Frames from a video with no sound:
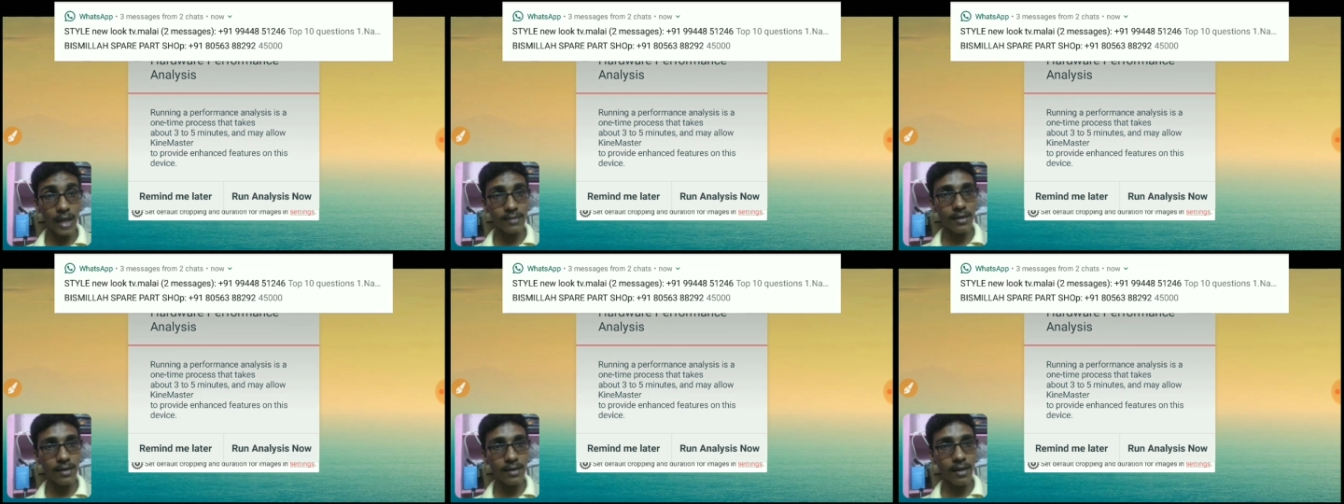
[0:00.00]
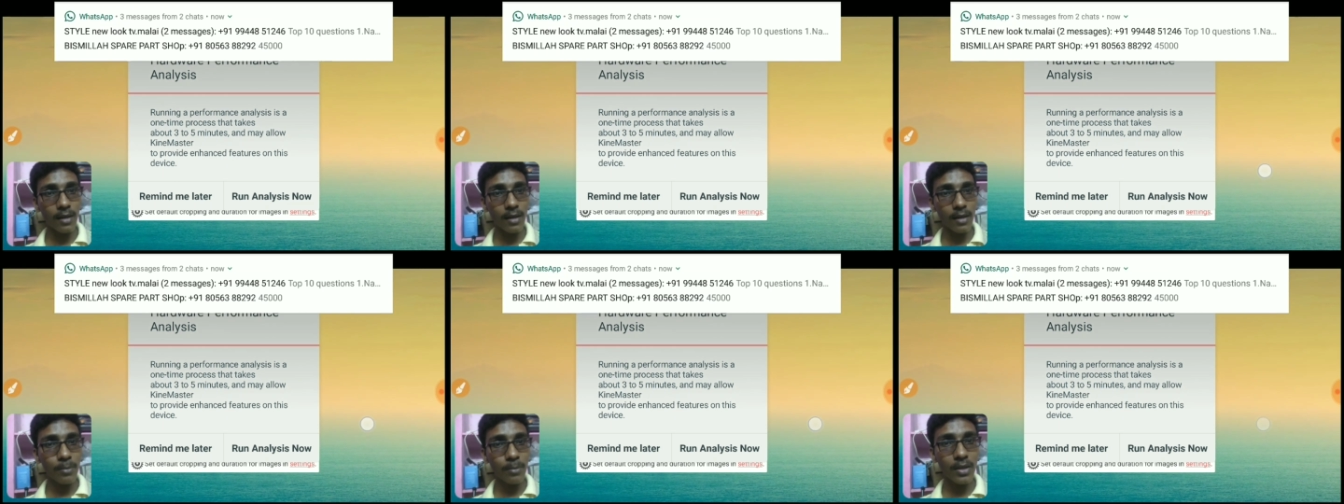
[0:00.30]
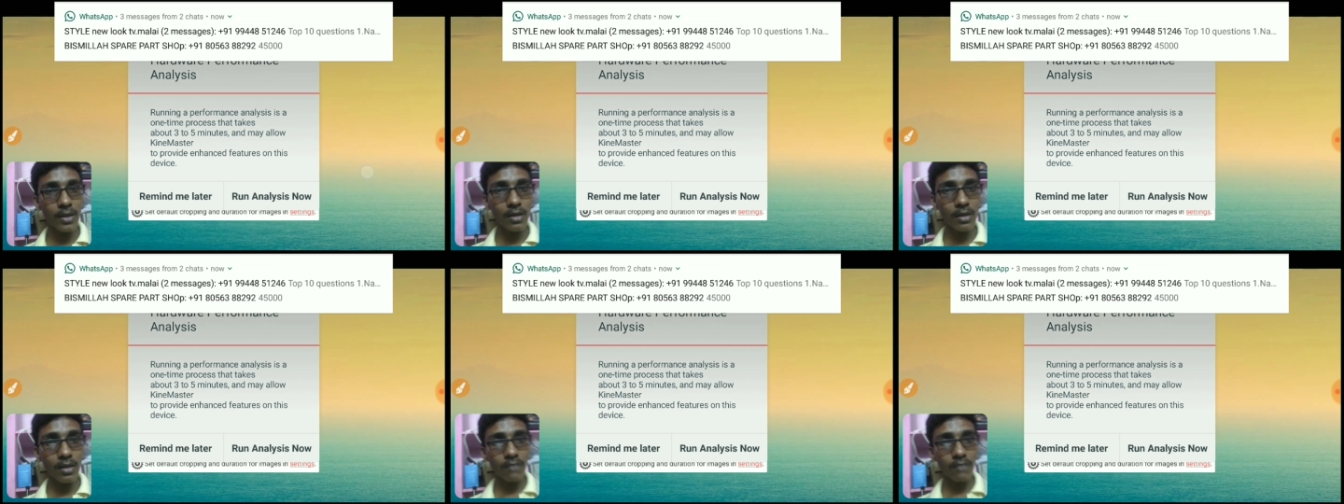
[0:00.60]
and the
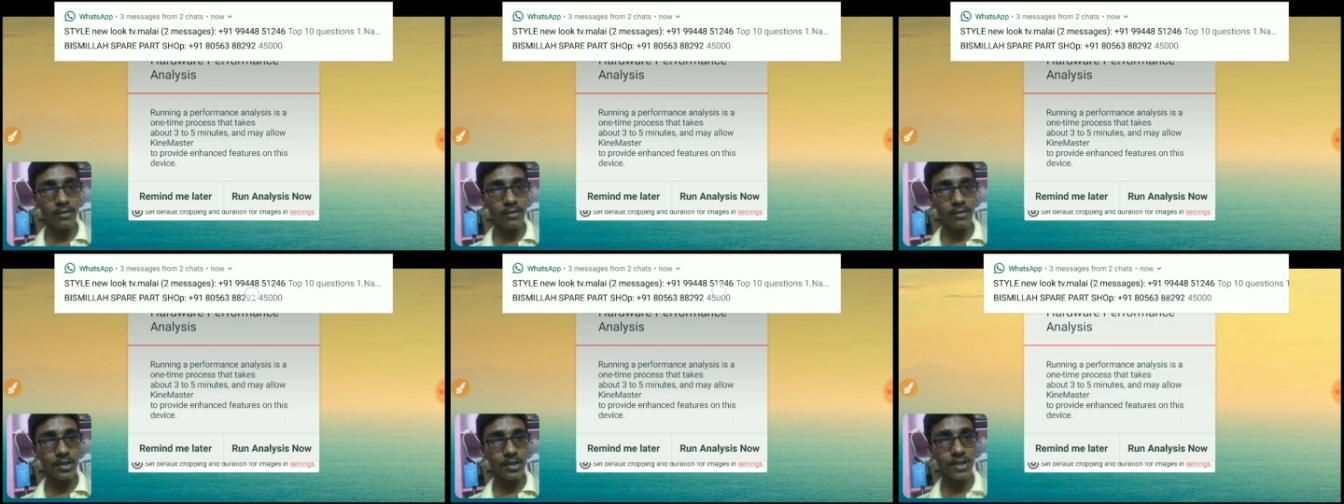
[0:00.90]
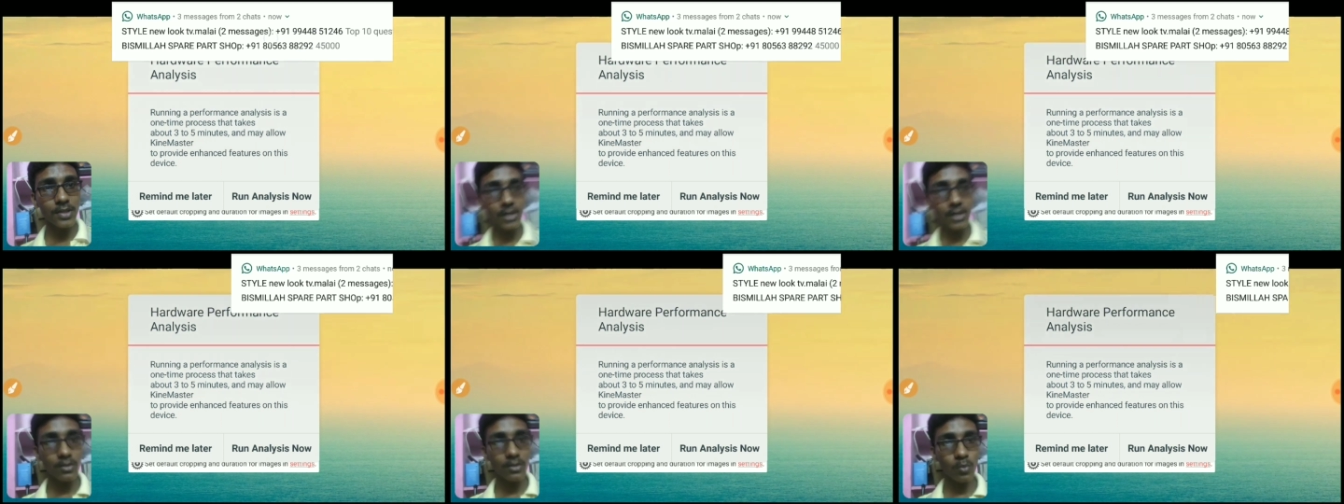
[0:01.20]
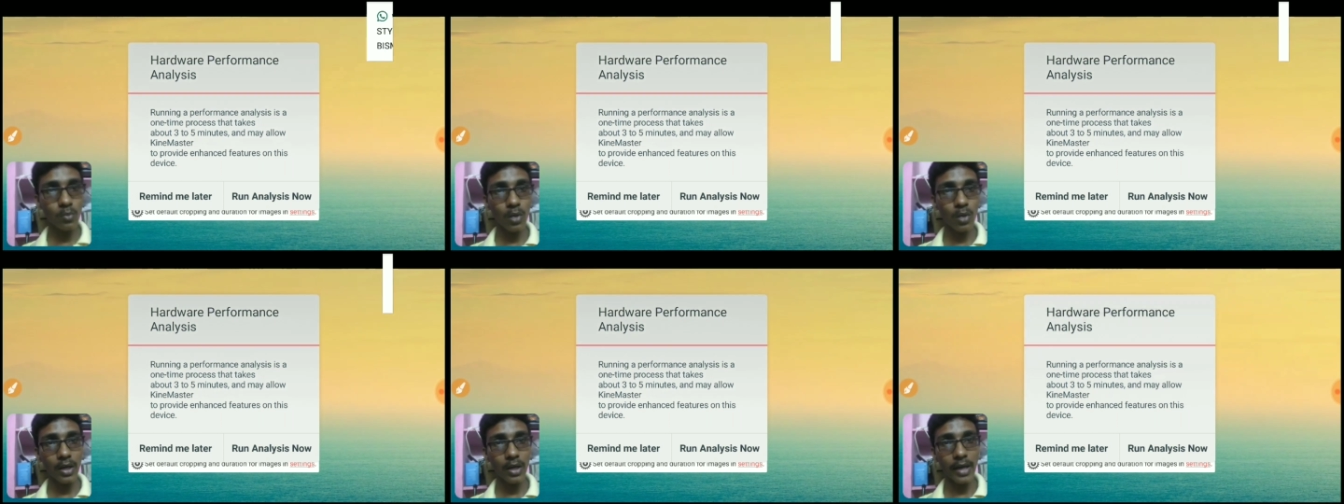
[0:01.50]
apk version
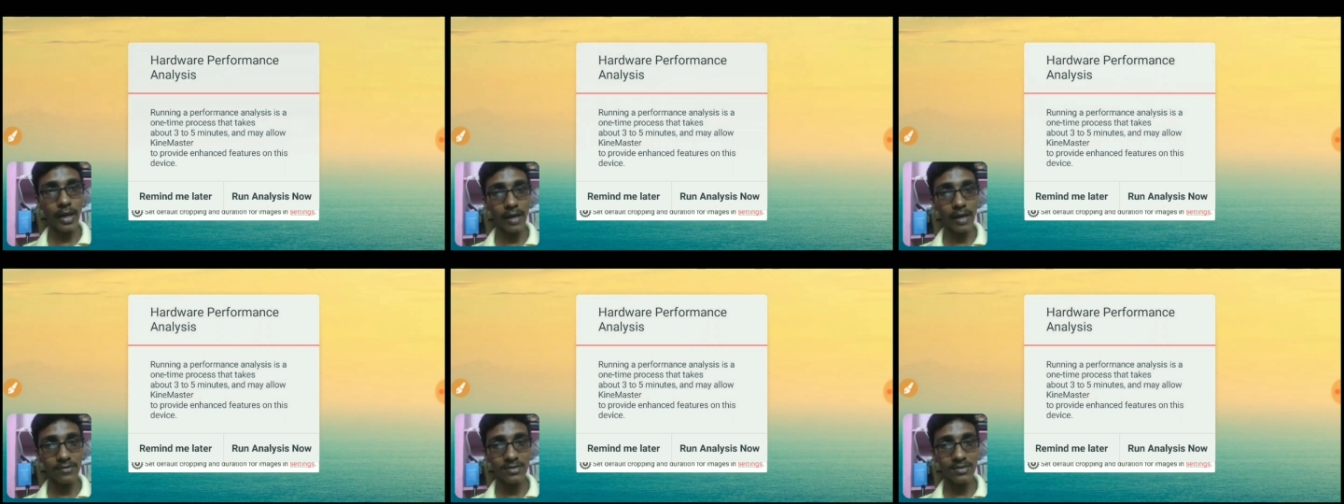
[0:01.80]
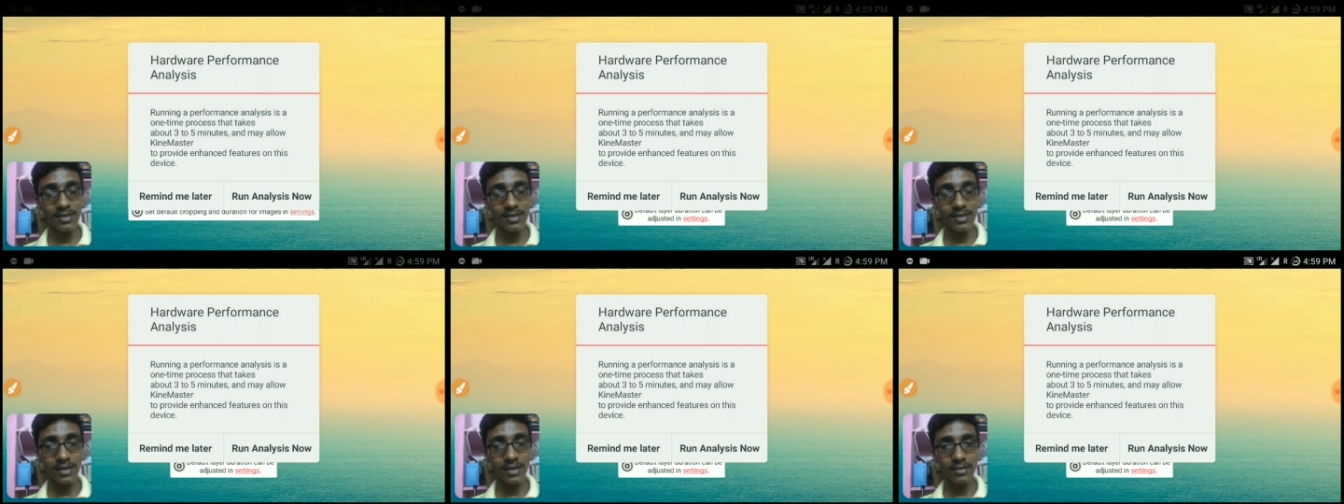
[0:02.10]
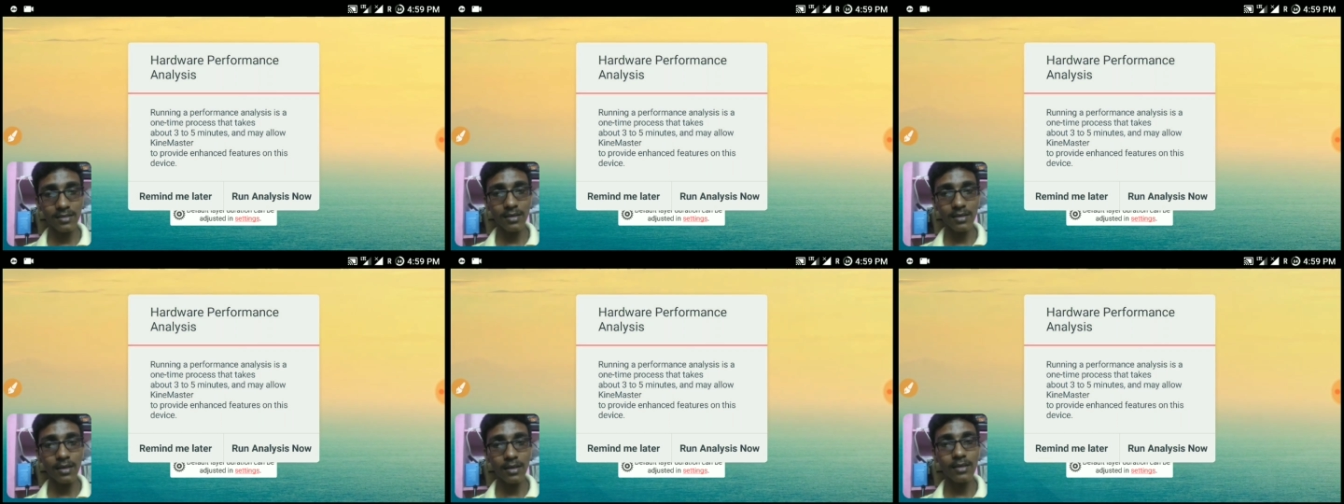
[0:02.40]
what i have
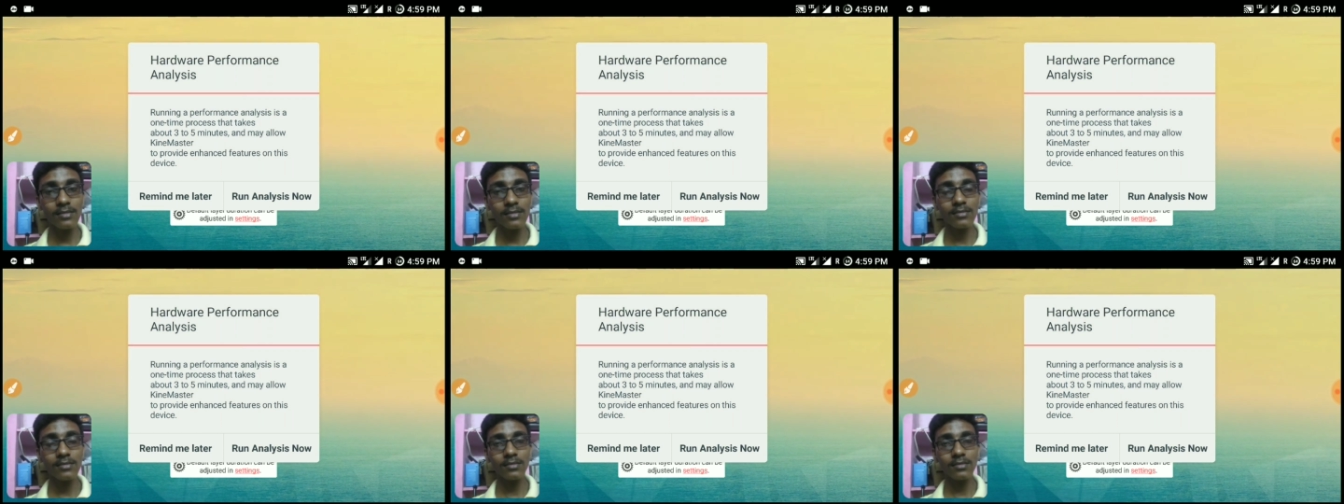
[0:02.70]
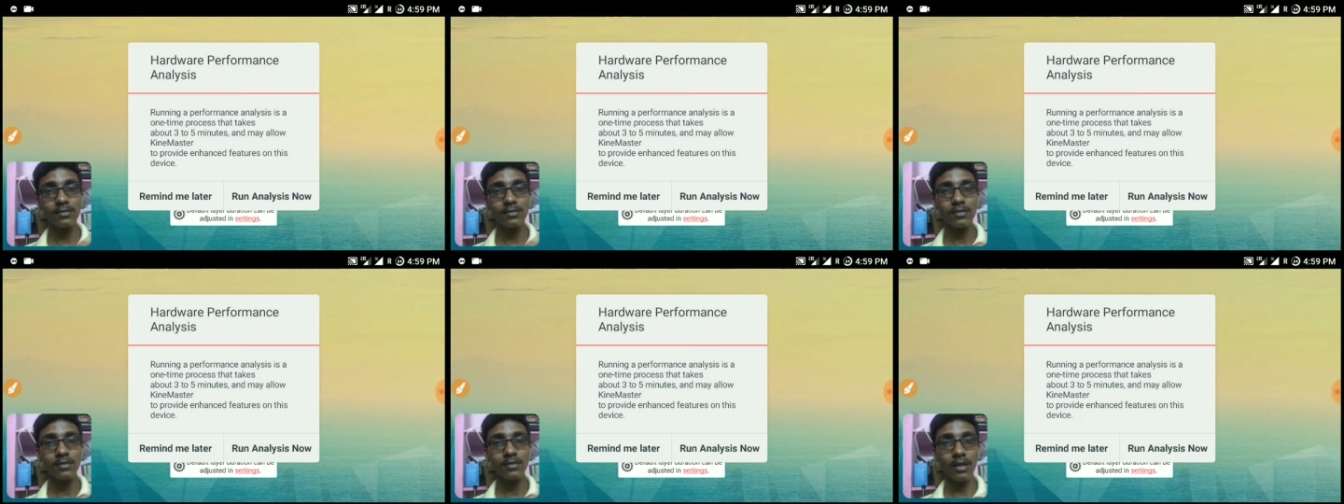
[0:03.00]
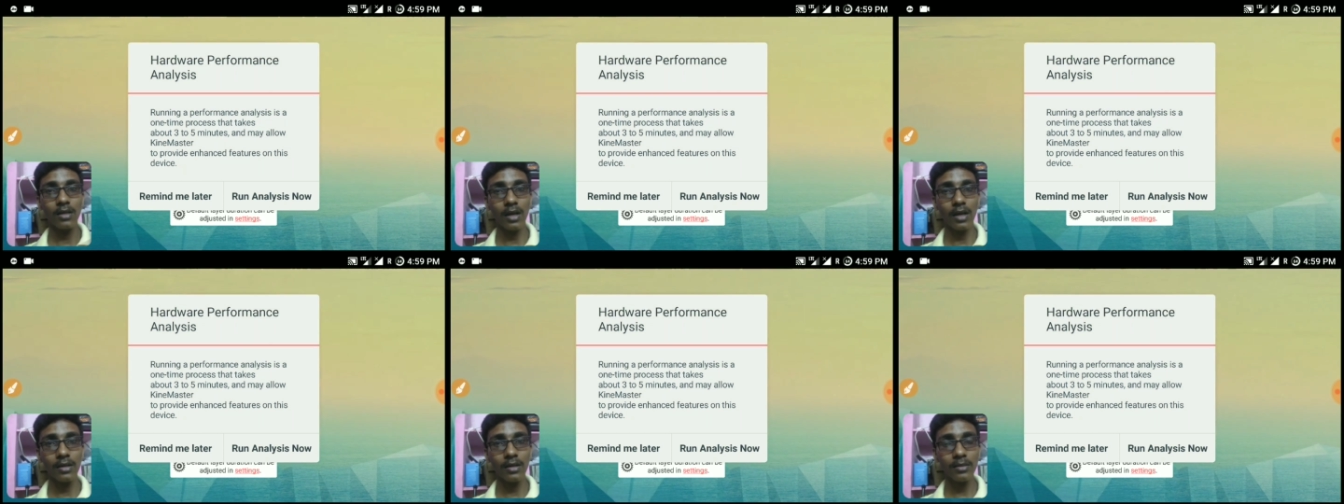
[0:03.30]
sent is
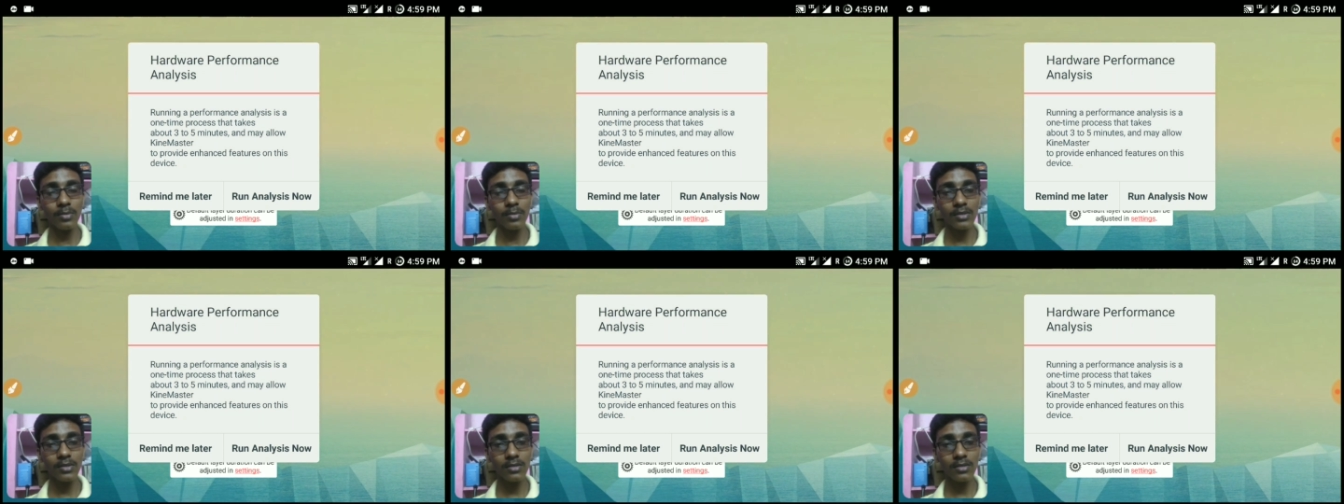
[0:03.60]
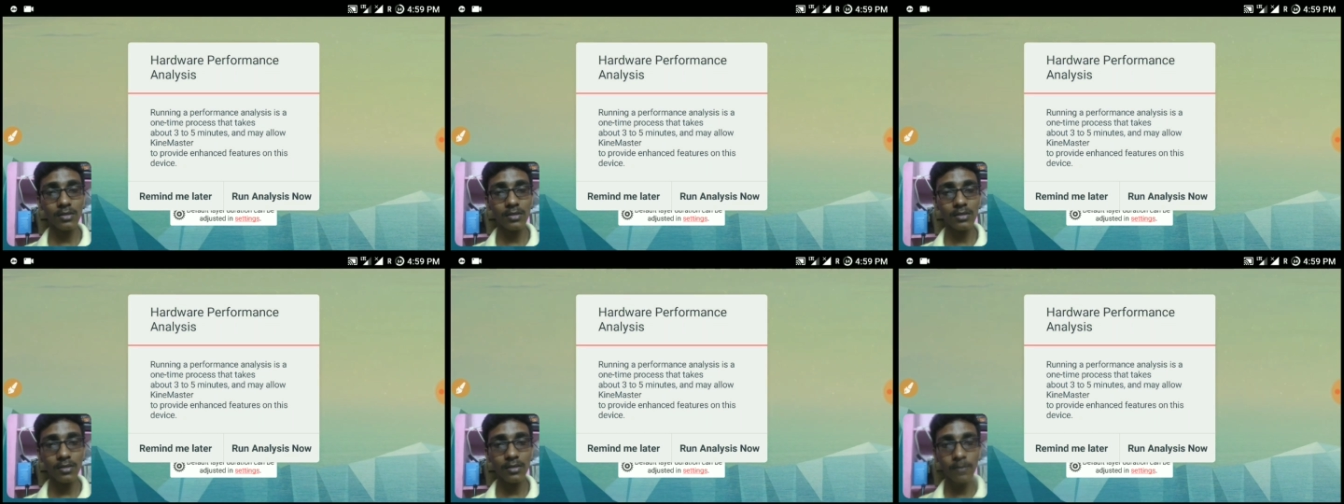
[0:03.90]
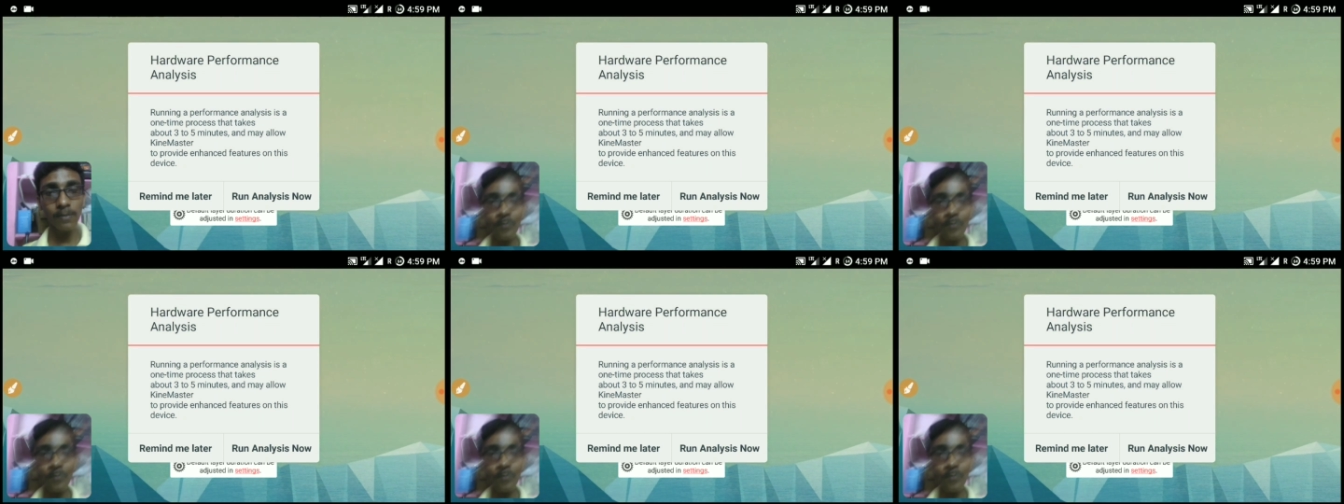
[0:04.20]
100%